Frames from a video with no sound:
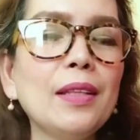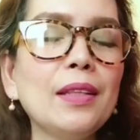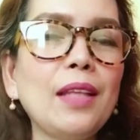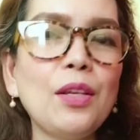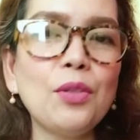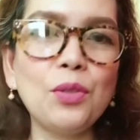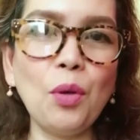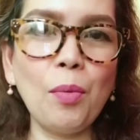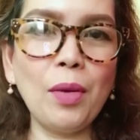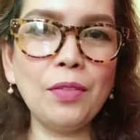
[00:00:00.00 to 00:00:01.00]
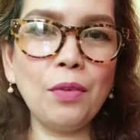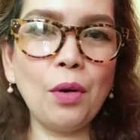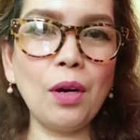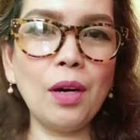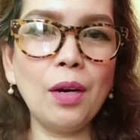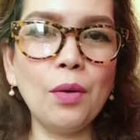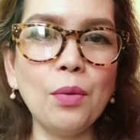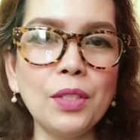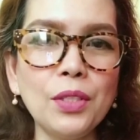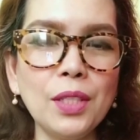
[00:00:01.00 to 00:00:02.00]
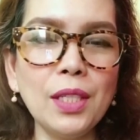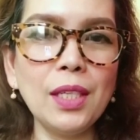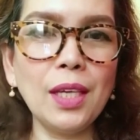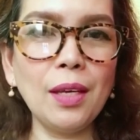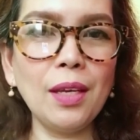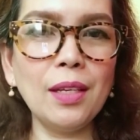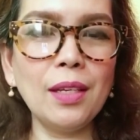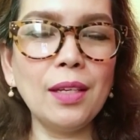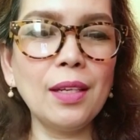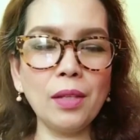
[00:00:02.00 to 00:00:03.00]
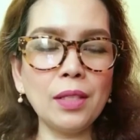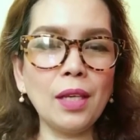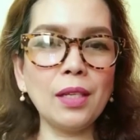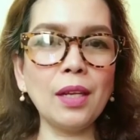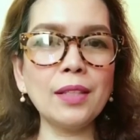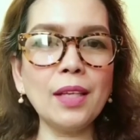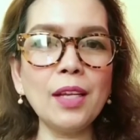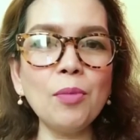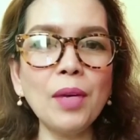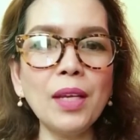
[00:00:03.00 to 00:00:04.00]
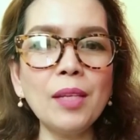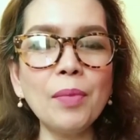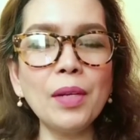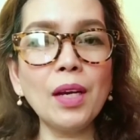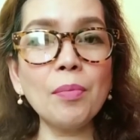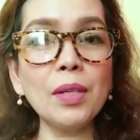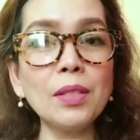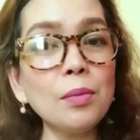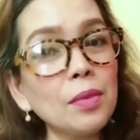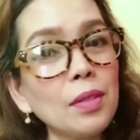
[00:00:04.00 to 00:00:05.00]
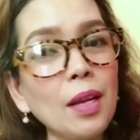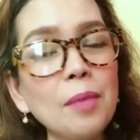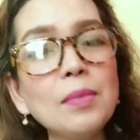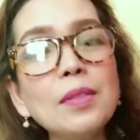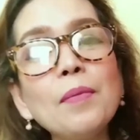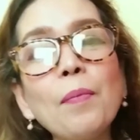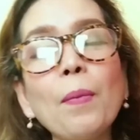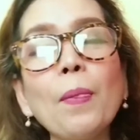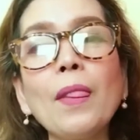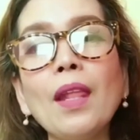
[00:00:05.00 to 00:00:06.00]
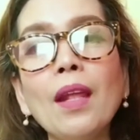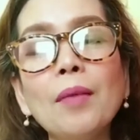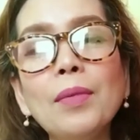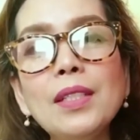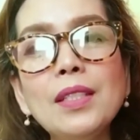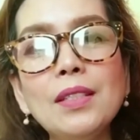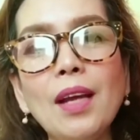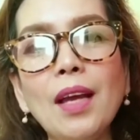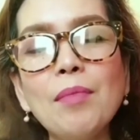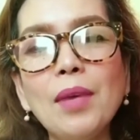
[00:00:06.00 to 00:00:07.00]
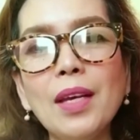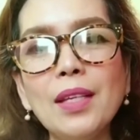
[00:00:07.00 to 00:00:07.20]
Thank you so much for watching and channel. Sana yung mga hindi pa nakapag-subscribe, please try my